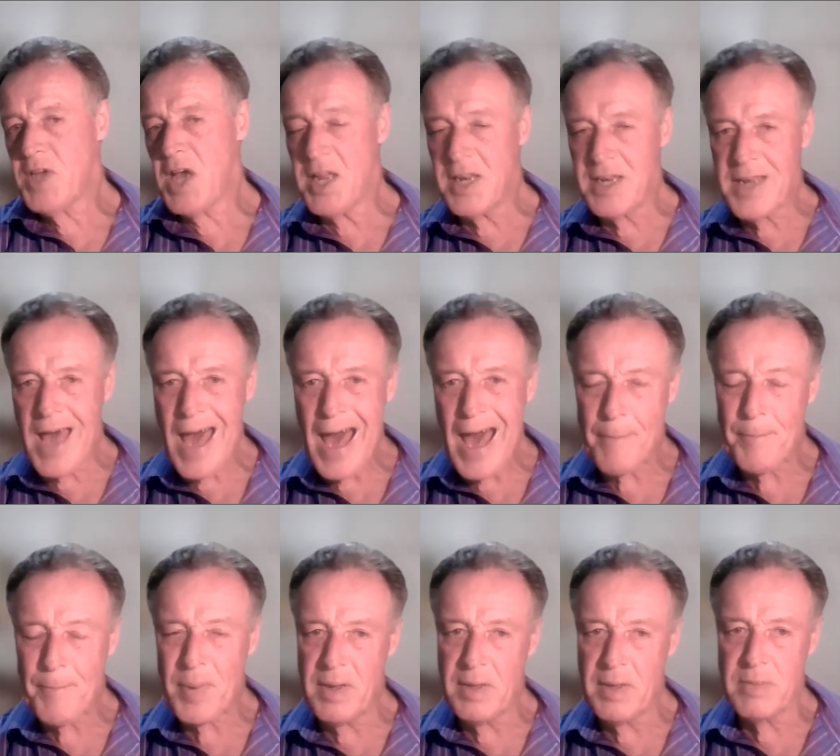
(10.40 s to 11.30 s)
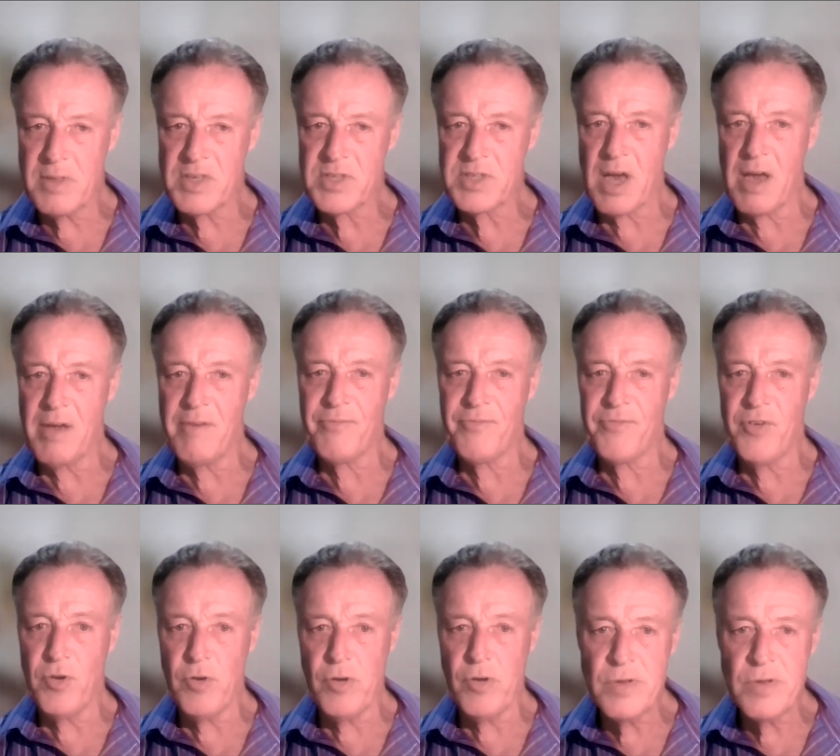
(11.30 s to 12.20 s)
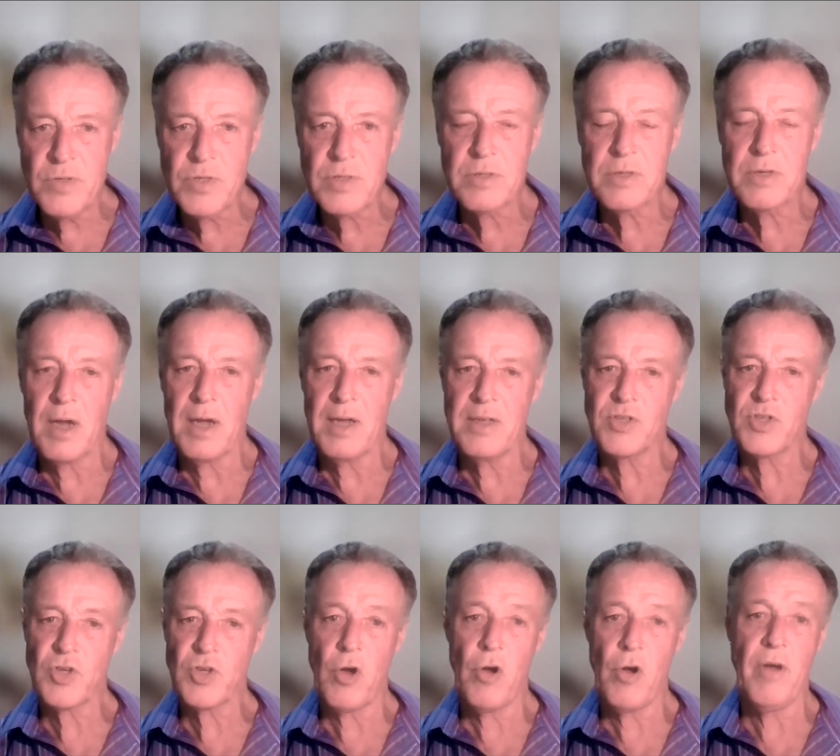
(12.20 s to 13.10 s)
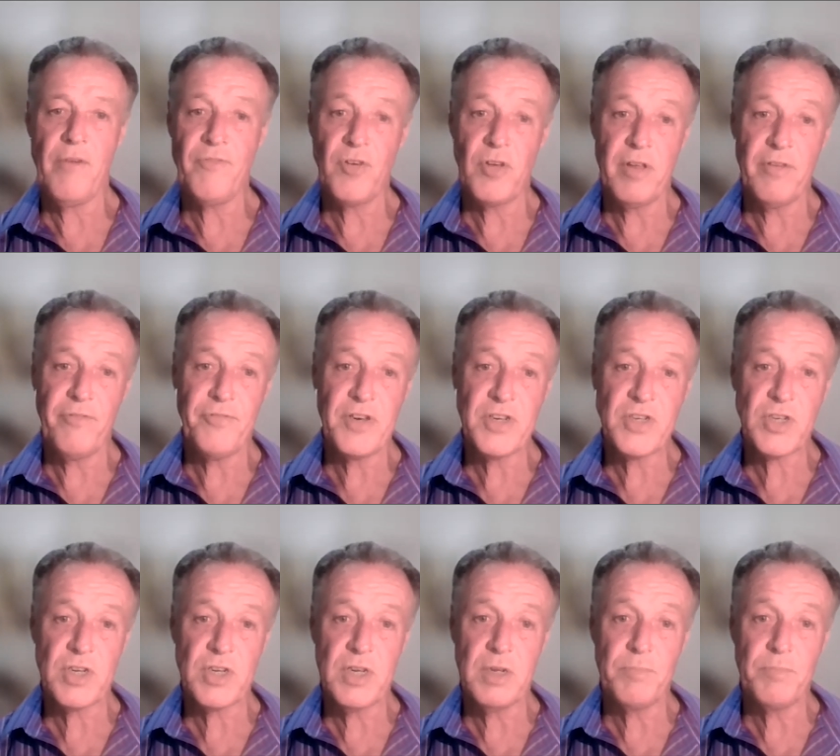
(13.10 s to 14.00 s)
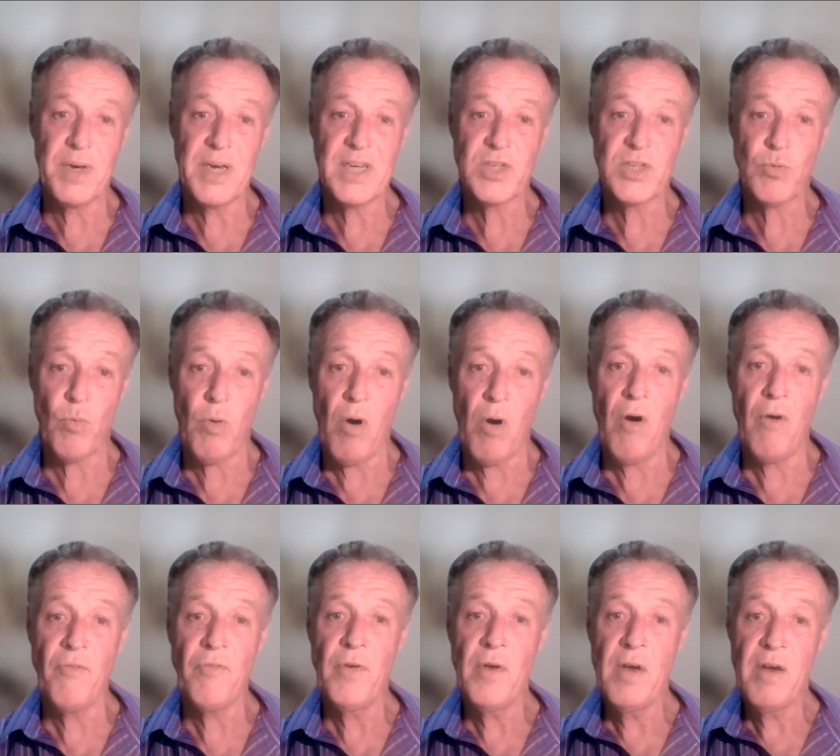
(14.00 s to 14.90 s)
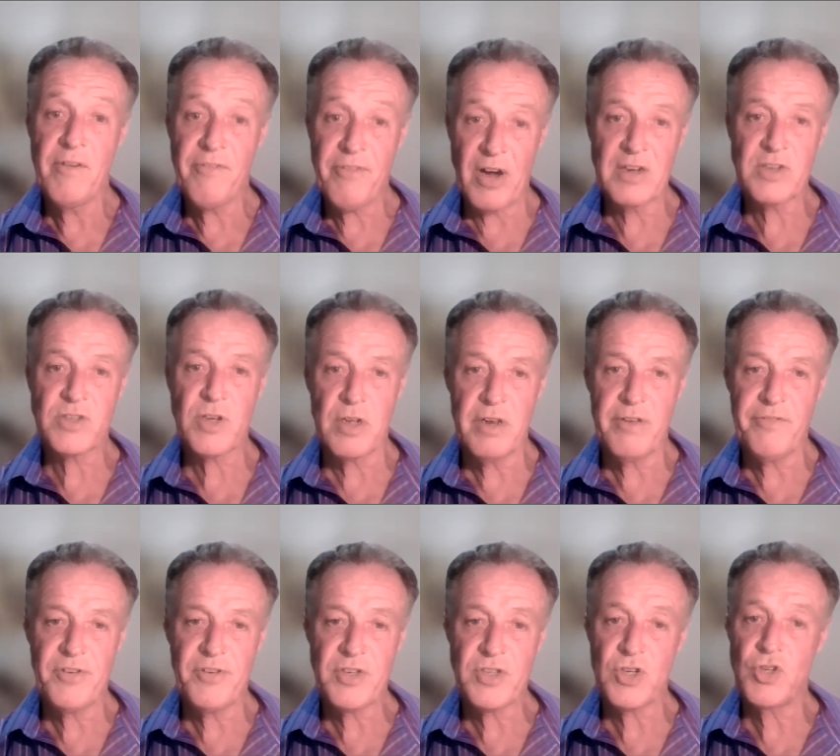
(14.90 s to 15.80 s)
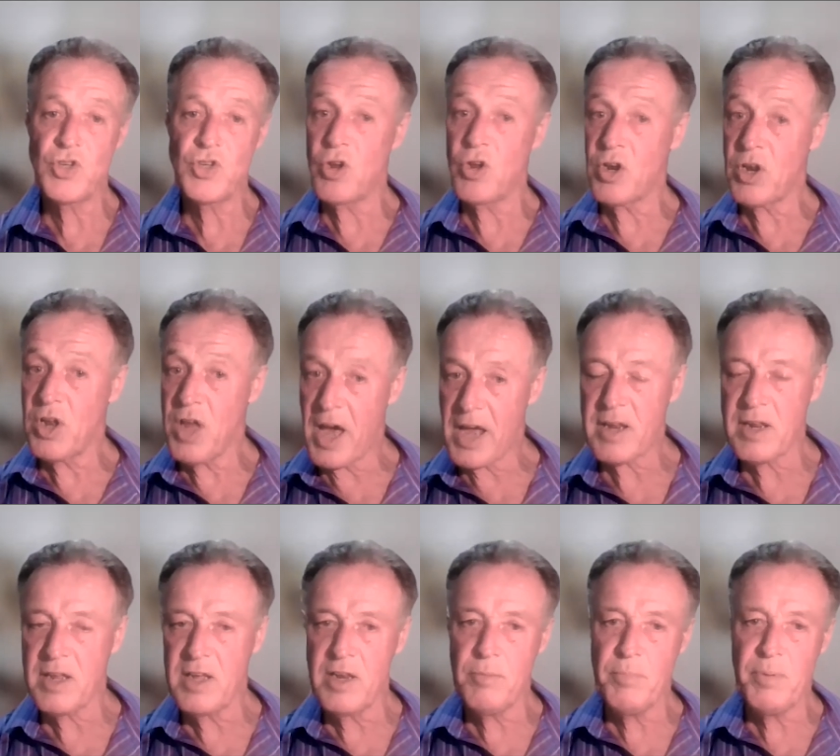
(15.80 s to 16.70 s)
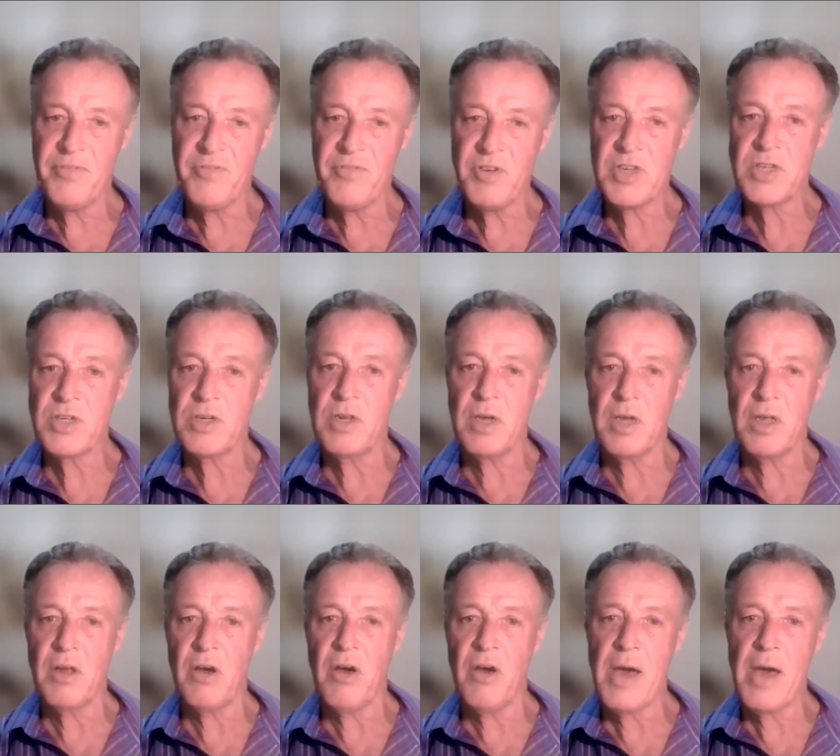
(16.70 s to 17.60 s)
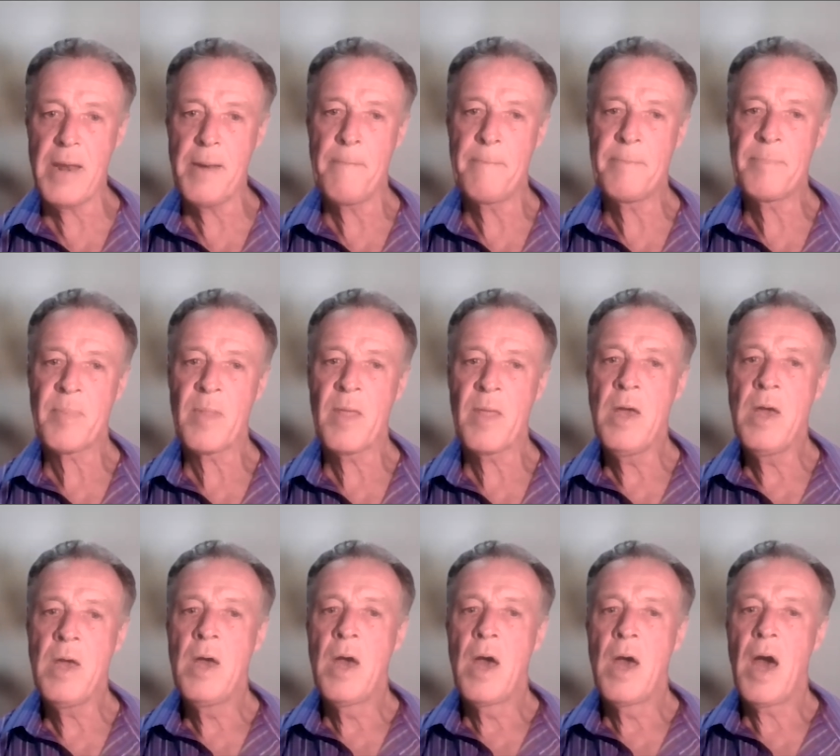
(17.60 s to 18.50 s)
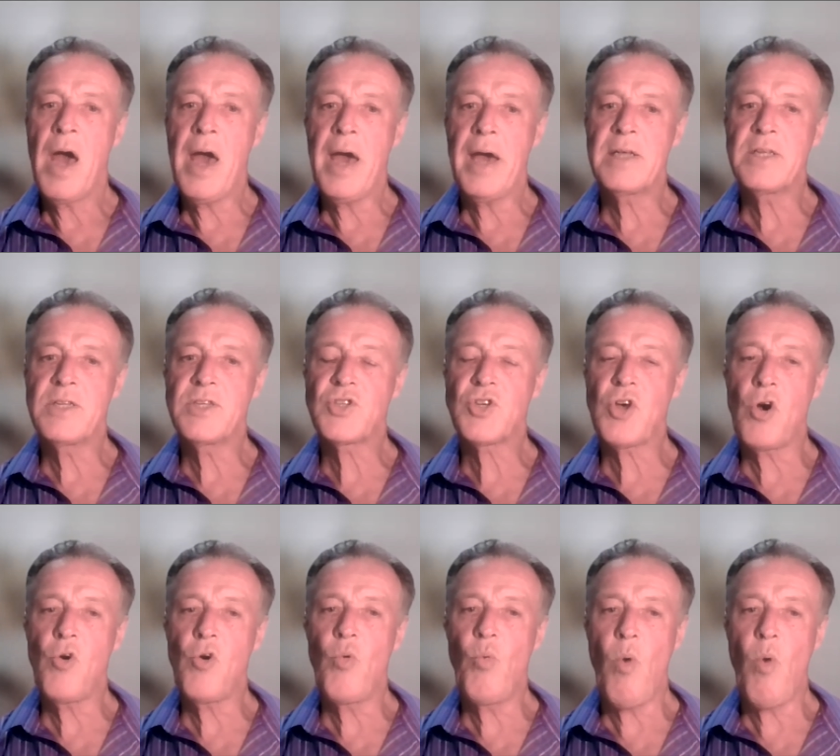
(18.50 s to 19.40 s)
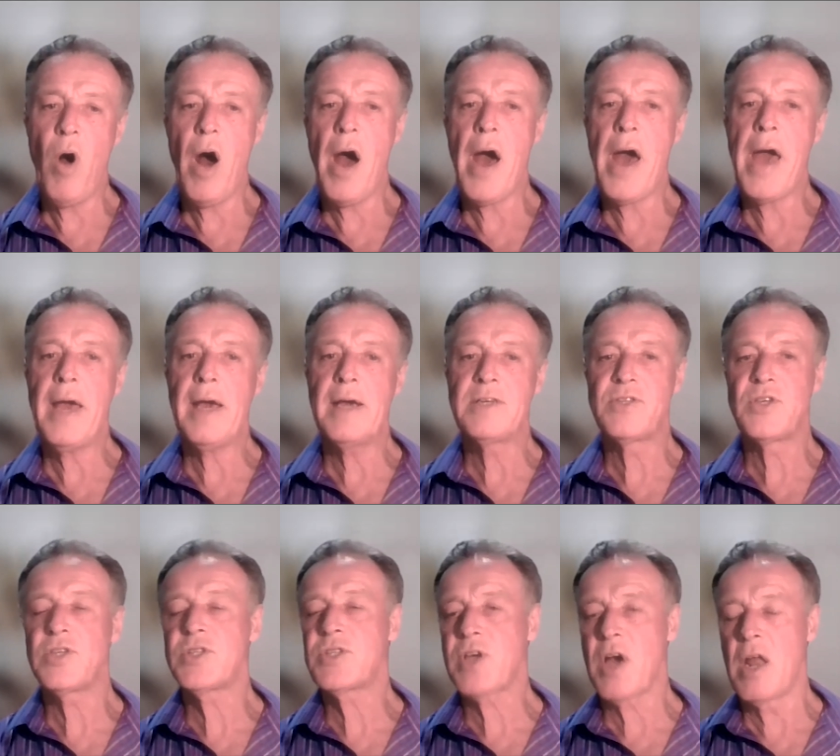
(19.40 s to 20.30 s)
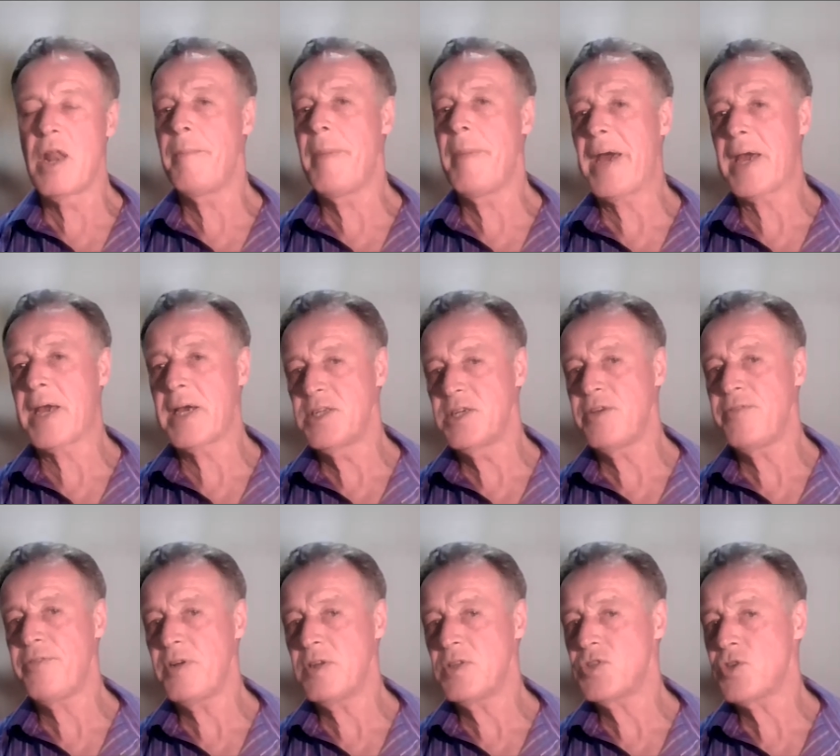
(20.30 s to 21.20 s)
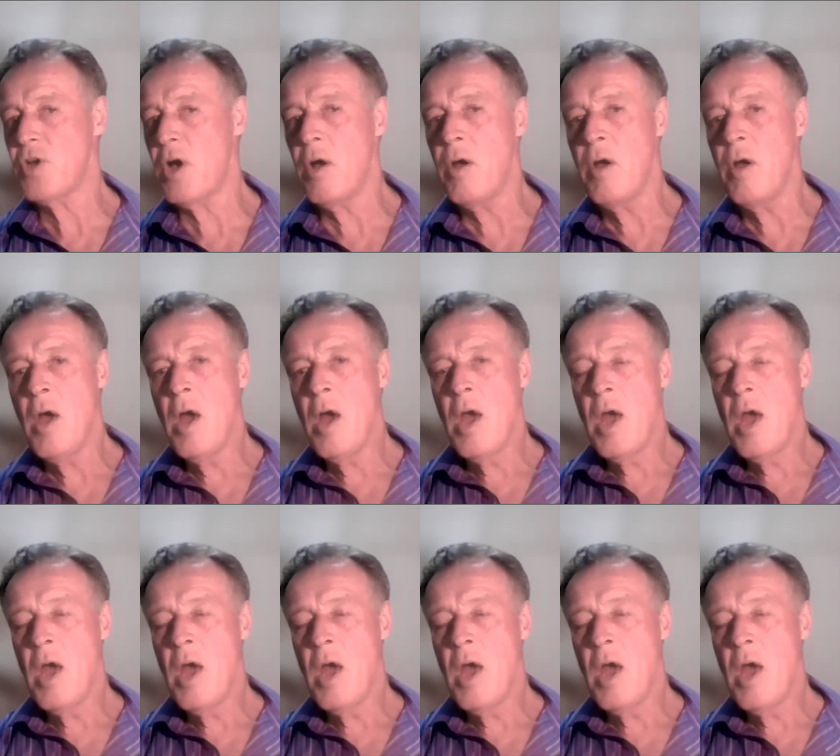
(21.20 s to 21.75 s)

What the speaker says: tend to happen in the same foods. And so if you're deficient in B12, functionally deficient, you're likely to be deficient in iron. And so why is this going to make a difference? So